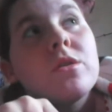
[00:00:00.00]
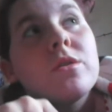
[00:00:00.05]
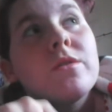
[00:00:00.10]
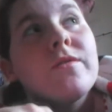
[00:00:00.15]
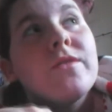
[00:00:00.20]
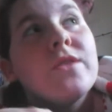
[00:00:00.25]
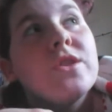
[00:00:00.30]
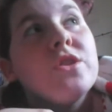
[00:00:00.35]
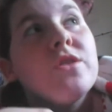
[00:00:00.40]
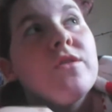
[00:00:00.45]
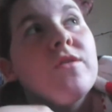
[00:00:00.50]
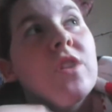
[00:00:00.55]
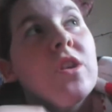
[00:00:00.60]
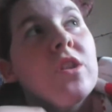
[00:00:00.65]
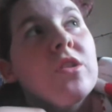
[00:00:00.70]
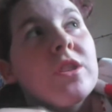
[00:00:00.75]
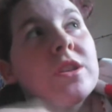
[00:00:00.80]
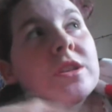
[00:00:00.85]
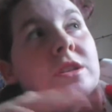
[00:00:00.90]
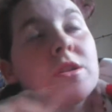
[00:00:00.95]
video vlog
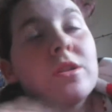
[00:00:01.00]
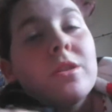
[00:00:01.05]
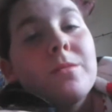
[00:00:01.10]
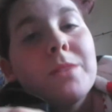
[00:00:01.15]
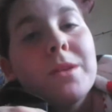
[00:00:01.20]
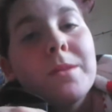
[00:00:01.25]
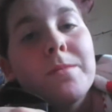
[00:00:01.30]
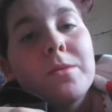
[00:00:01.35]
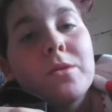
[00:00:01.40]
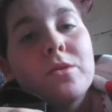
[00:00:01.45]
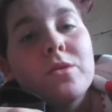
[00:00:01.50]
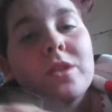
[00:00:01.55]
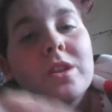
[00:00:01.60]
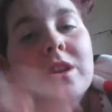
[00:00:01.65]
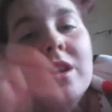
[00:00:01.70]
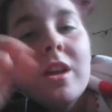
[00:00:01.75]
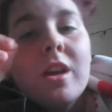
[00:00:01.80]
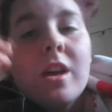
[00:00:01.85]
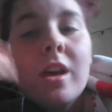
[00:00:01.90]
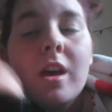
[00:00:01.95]
that's going to be uploaded.
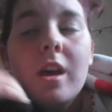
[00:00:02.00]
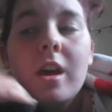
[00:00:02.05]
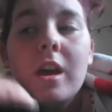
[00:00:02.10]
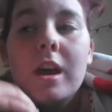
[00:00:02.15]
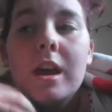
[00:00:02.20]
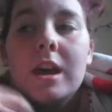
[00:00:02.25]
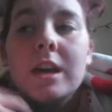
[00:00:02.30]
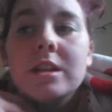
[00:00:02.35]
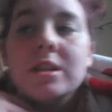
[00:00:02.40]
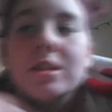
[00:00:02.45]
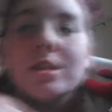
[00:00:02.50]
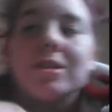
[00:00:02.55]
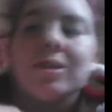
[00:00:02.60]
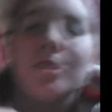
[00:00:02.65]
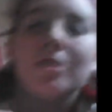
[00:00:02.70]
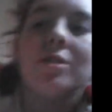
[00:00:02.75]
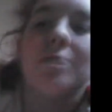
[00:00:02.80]
It's going to